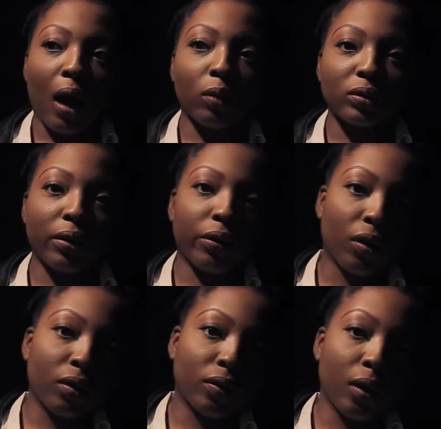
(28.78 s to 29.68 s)
I was in
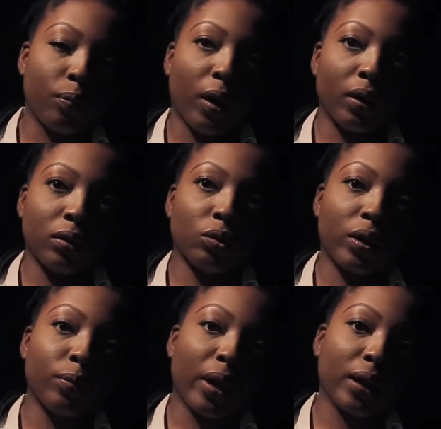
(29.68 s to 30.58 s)
third year, but
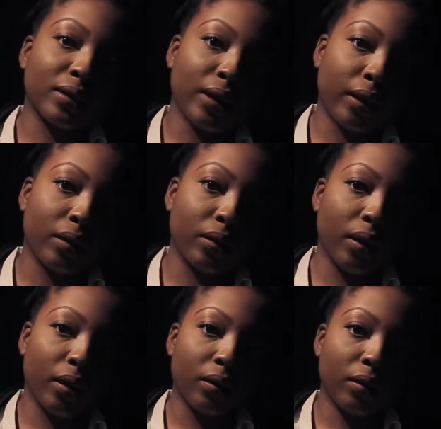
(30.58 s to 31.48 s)
looking back at second
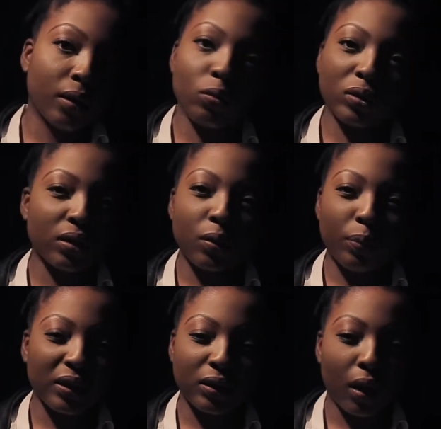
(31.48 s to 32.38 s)
year, it wasn't the
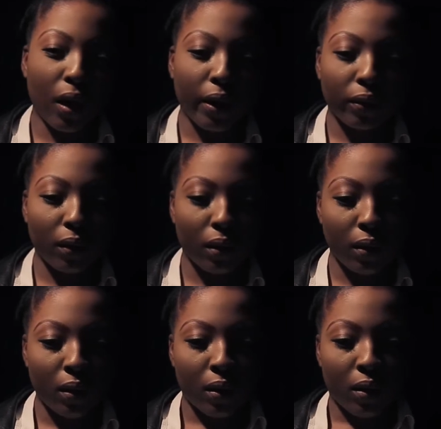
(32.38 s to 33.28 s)
best year
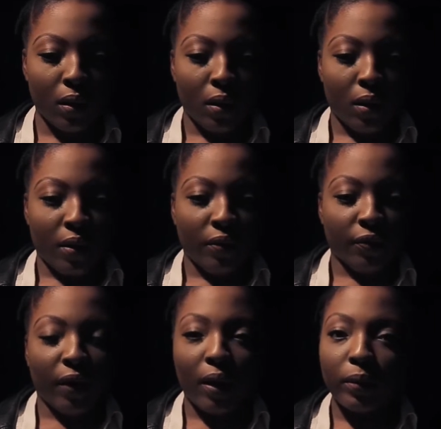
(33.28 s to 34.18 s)
either.
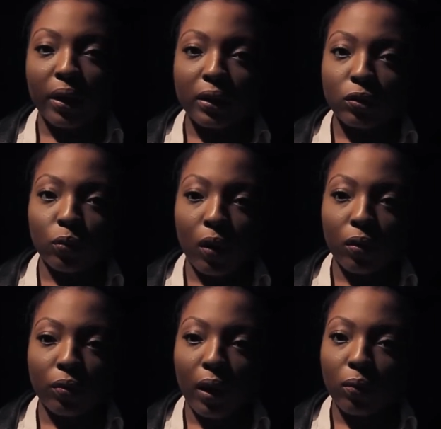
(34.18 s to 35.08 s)
Family as
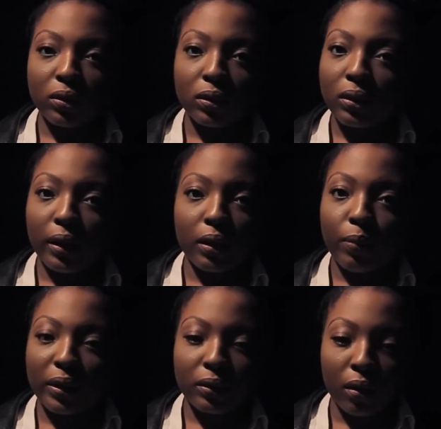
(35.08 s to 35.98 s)
well, that wasn't any
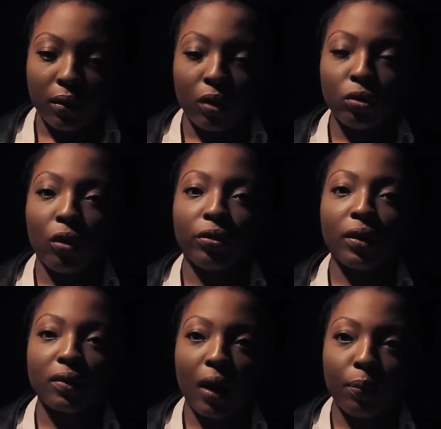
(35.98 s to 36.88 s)
better. A lot of
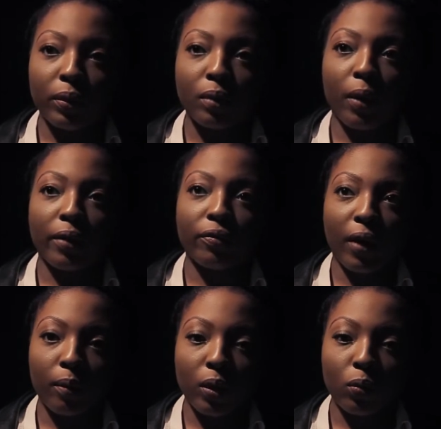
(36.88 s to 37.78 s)
things happened in my
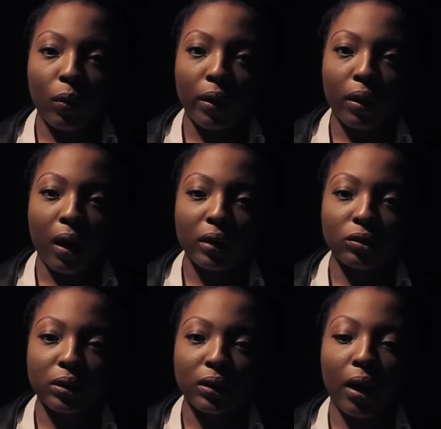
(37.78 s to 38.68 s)
family where I
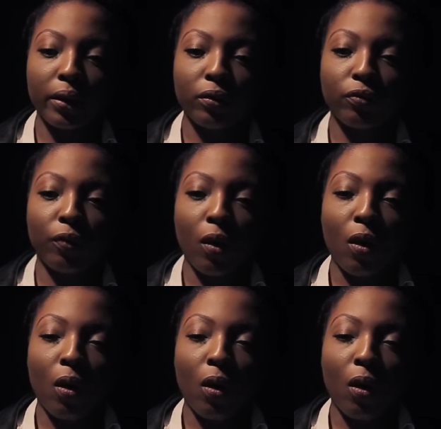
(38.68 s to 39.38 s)
just kind of